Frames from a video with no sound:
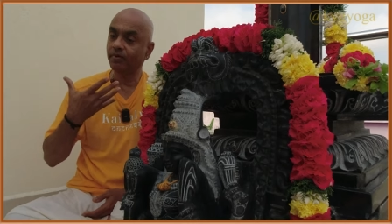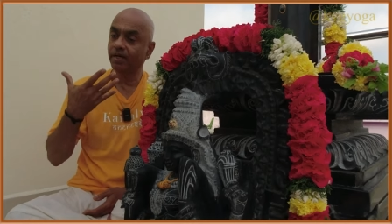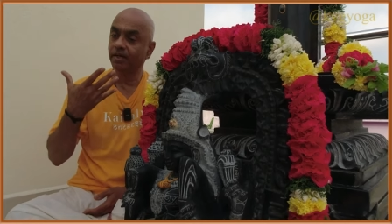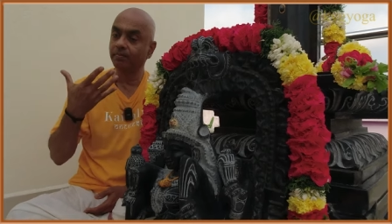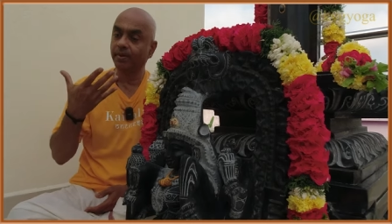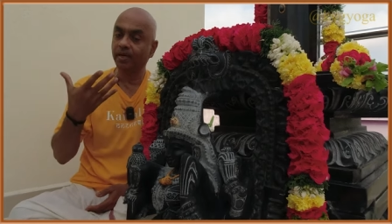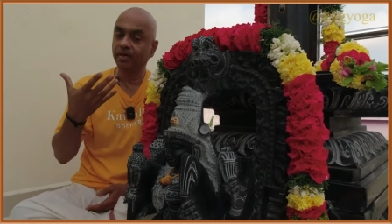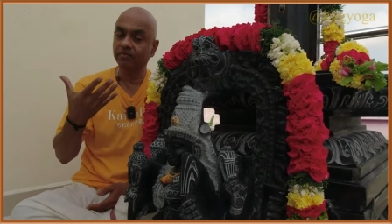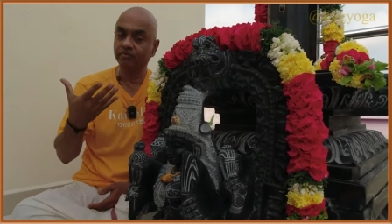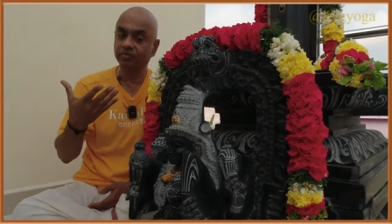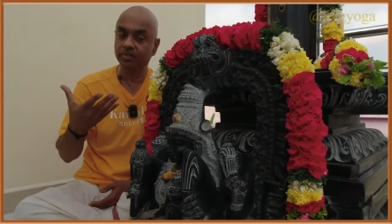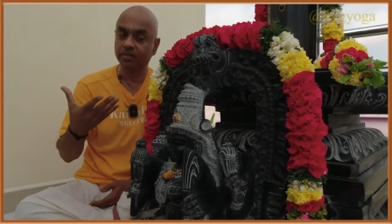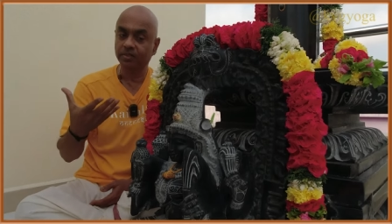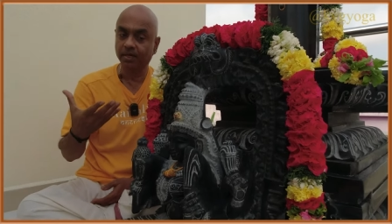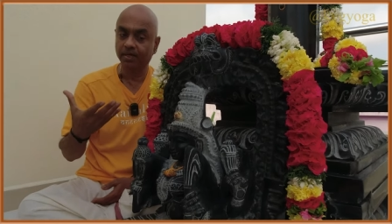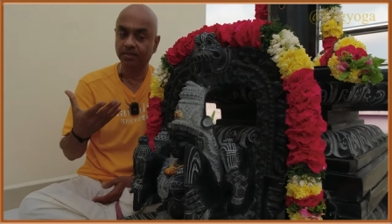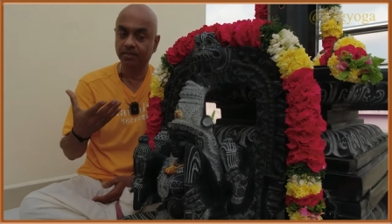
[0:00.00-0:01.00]
find
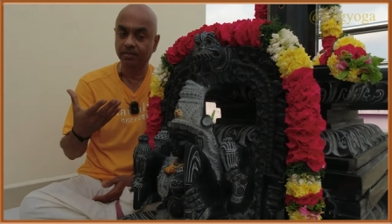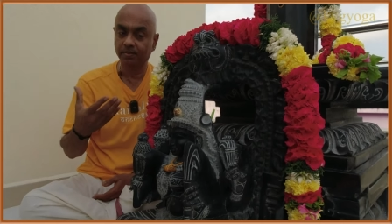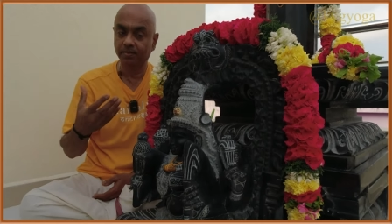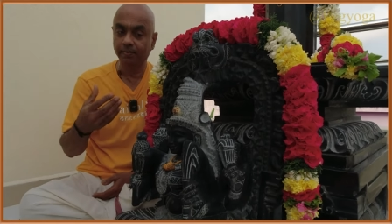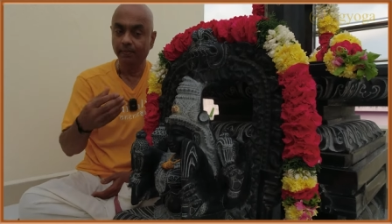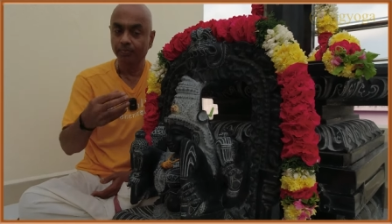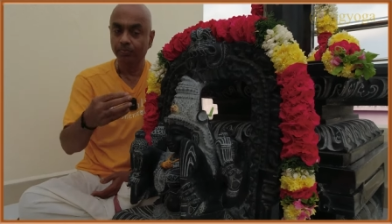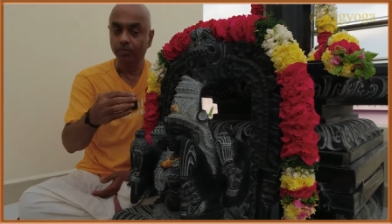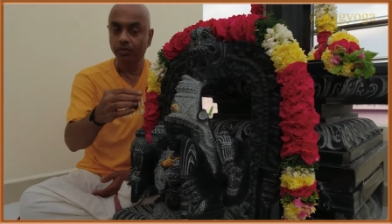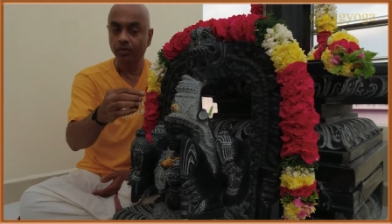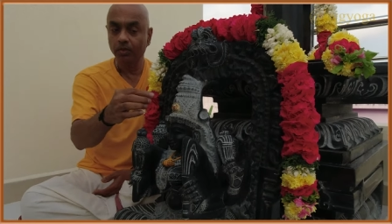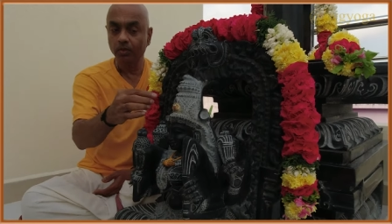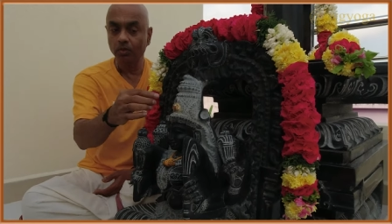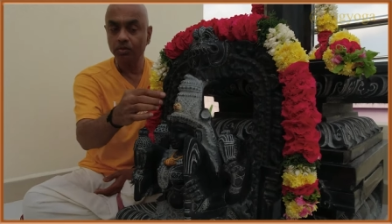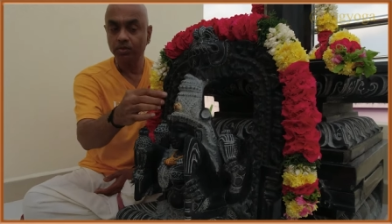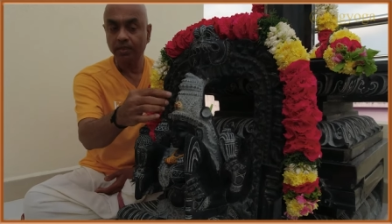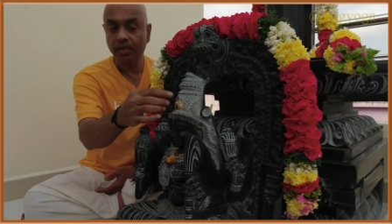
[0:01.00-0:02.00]
manifestation.
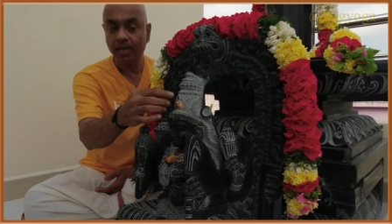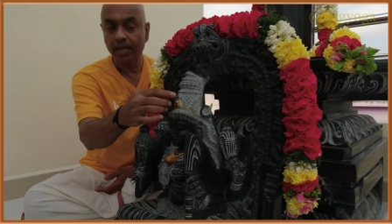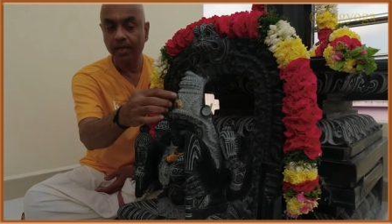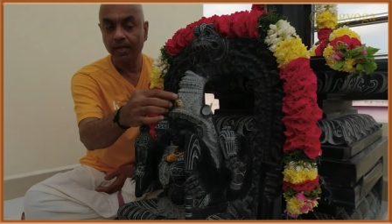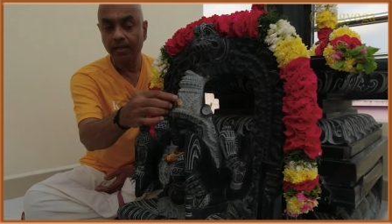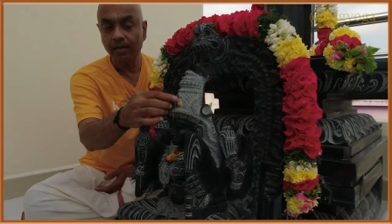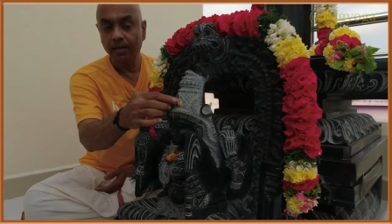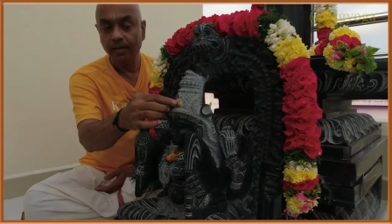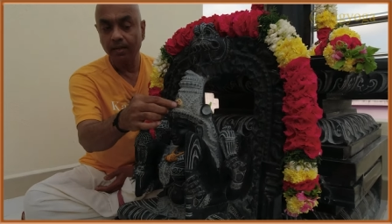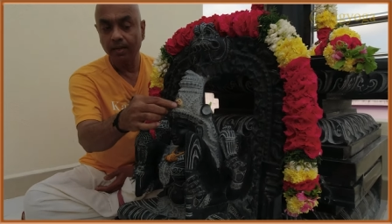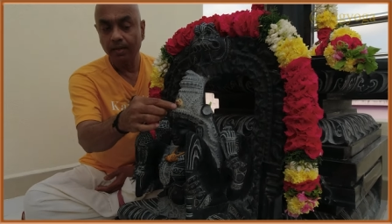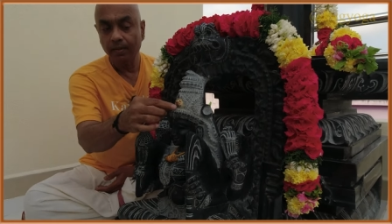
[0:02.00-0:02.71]
Those nine